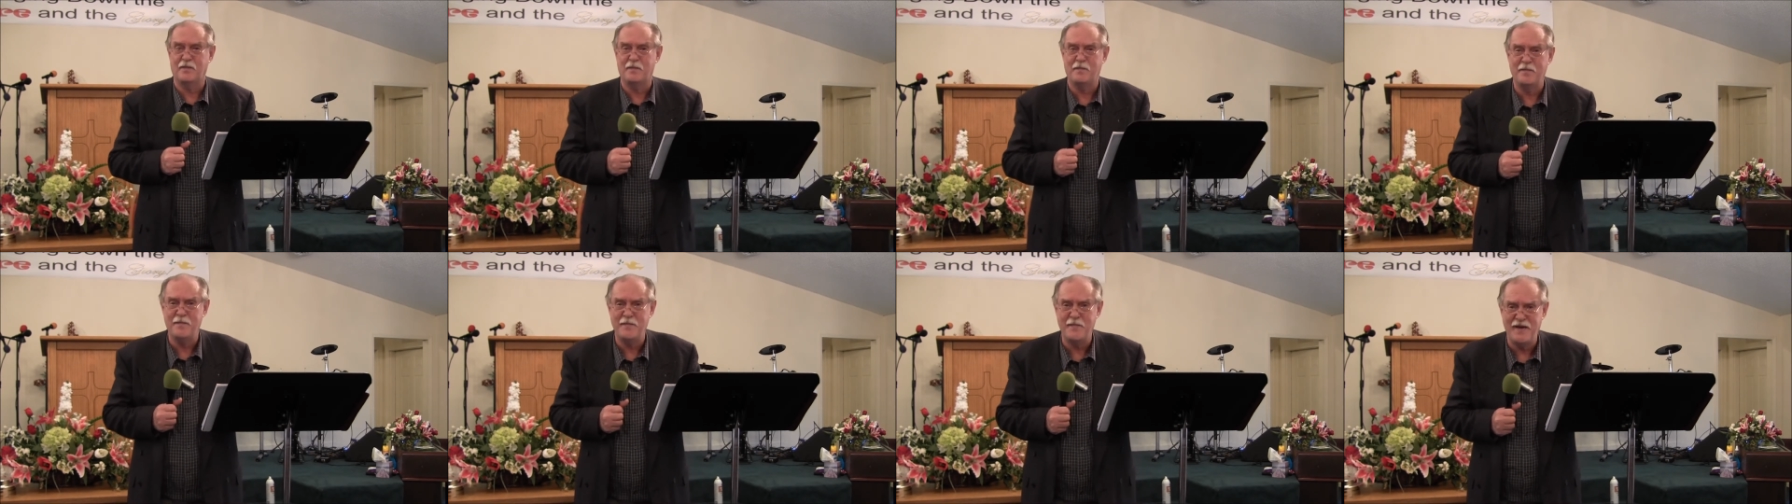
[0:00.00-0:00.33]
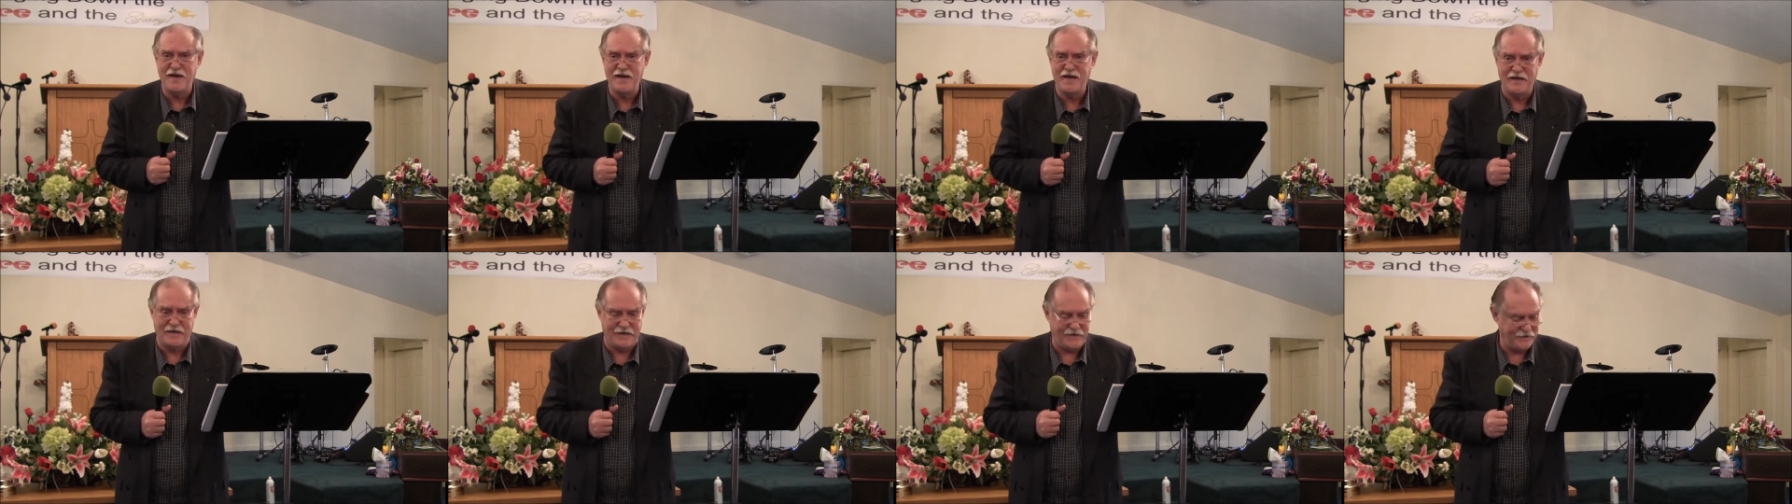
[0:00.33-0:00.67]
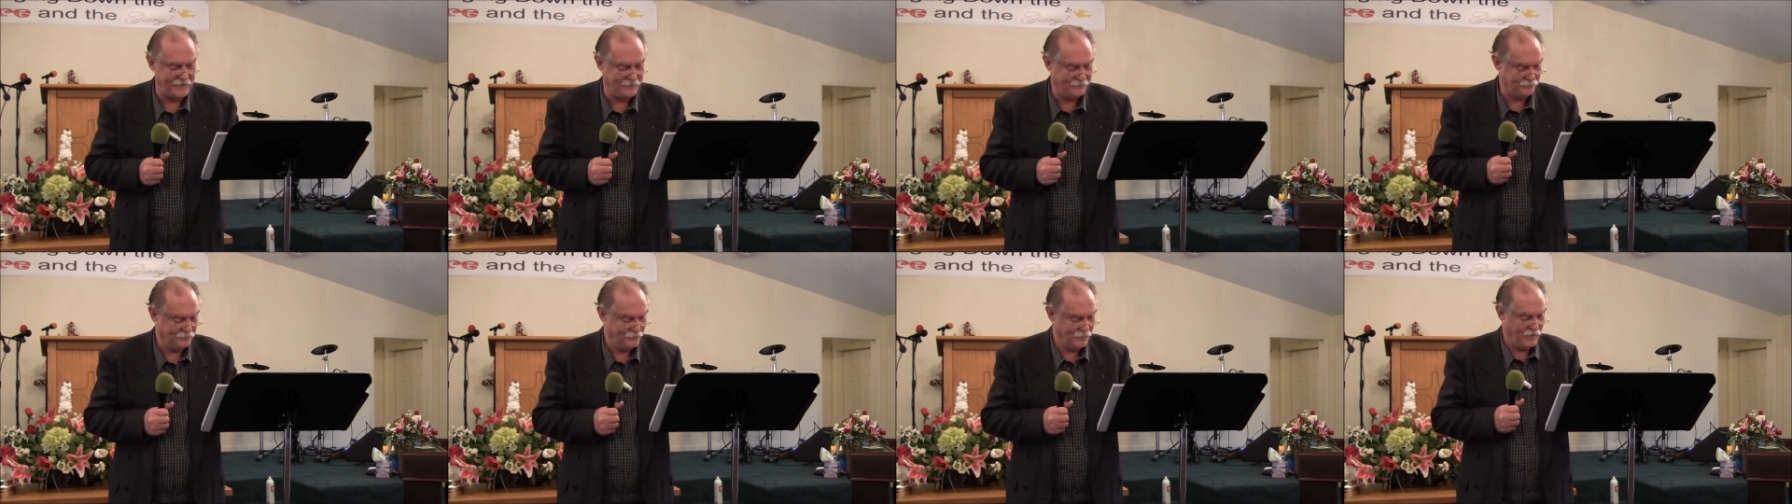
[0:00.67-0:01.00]

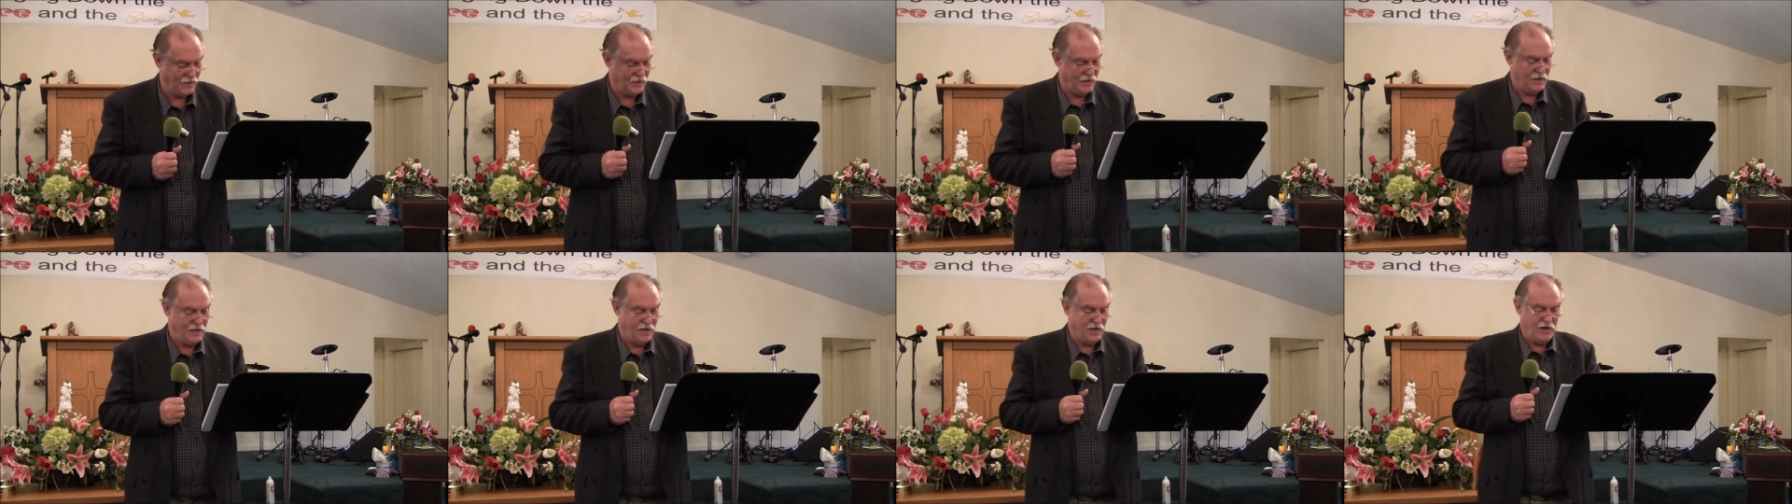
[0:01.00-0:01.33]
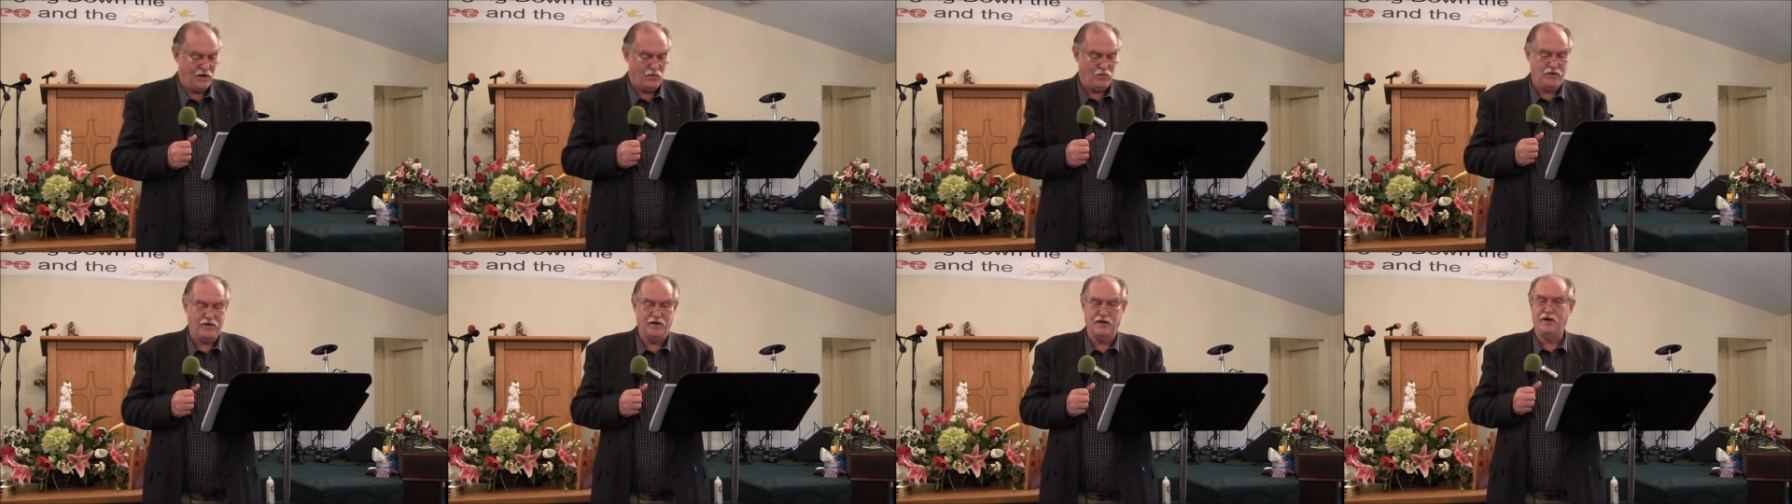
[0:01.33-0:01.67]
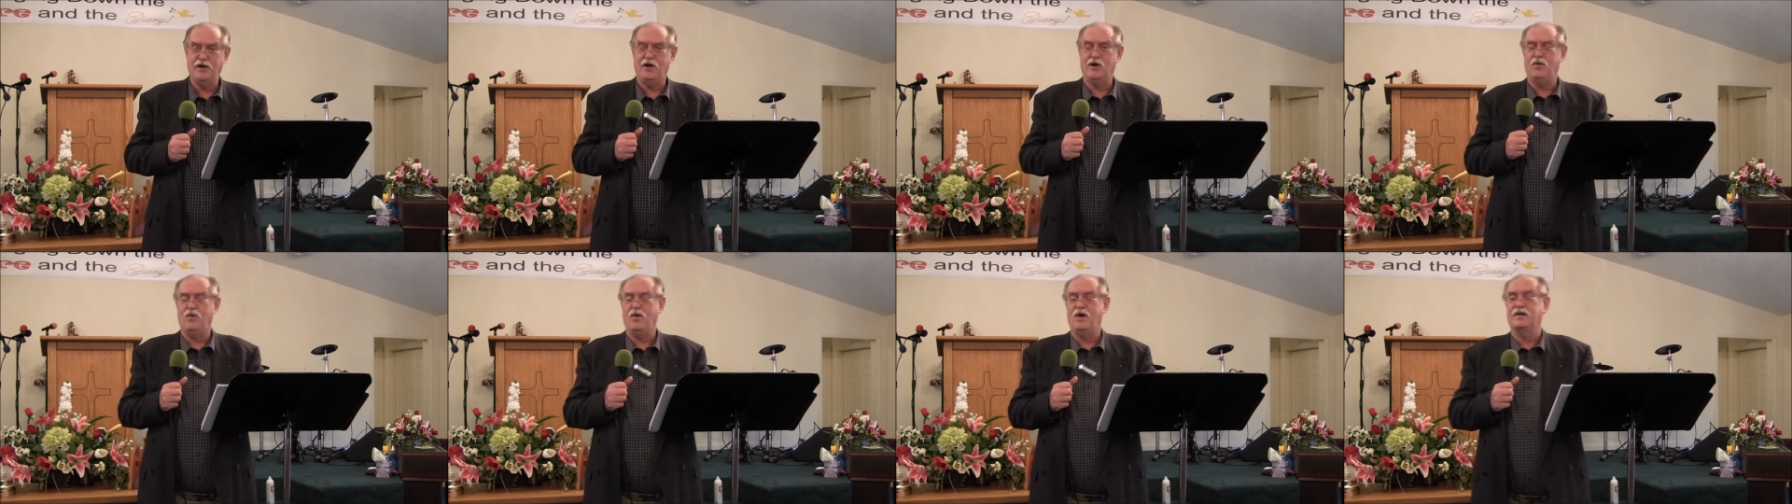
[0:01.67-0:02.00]
me? Well, you know